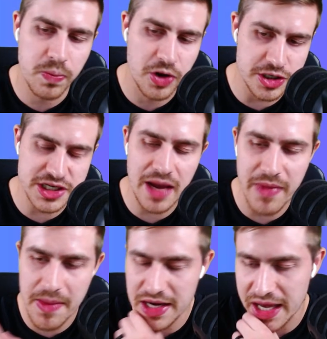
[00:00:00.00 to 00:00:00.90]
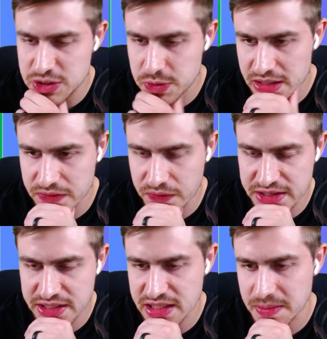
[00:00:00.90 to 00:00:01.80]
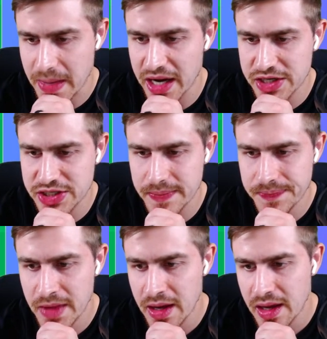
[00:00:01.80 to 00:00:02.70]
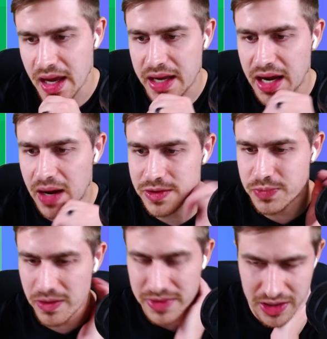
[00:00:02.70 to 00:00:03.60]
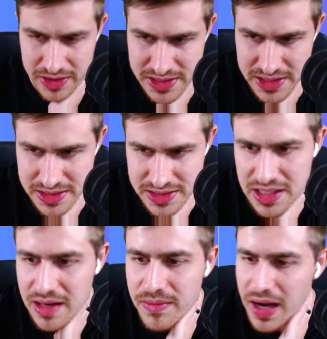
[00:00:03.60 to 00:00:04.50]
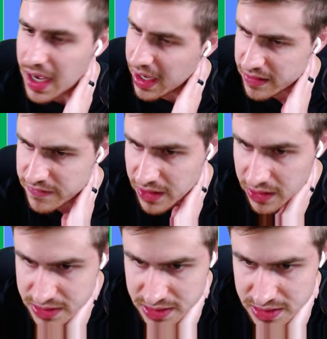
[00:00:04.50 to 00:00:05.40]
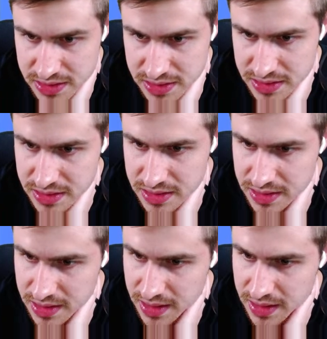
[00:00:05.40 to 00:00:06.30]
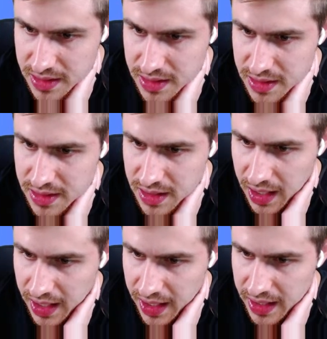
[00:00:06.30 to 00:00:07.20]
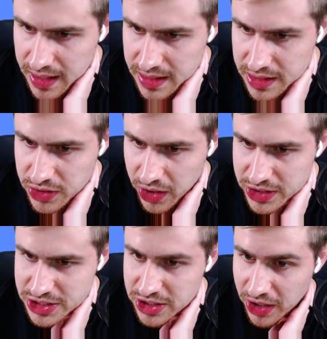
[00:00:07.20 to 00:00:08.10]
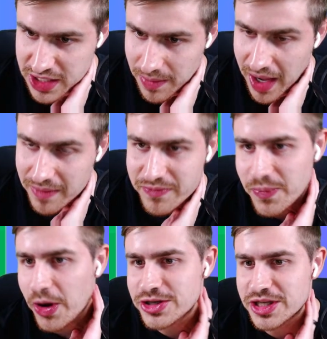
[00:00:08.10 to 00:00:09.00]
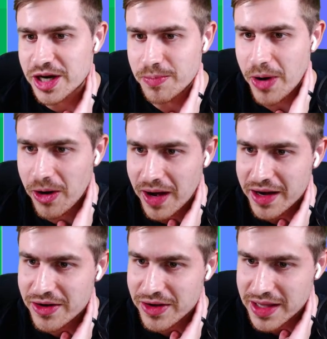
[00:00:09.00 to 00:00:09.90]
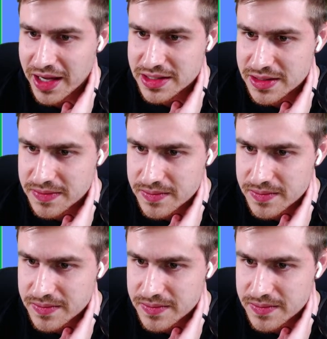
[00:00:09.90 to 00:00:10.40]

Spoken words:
Good time maybe next week for this as the manager. And I would probably go Timber out of those. You're going Slot. I posted a poll. I don't know yet.